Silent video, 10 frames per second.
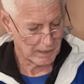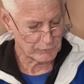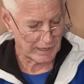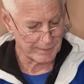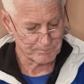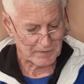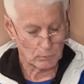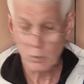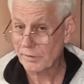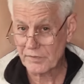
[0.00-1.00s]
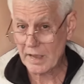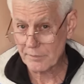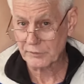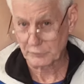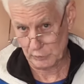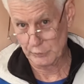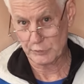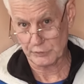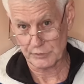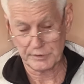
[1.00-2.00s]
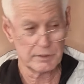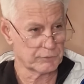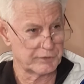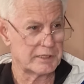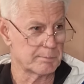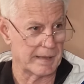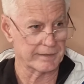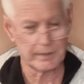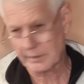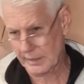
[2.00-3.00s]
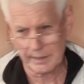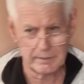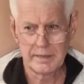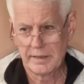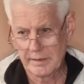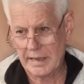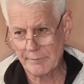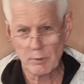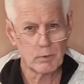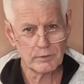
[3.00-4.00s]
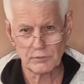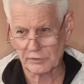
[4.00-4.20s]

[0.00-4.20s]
Okay, what are the other solutions? You think about it. Okay, everyone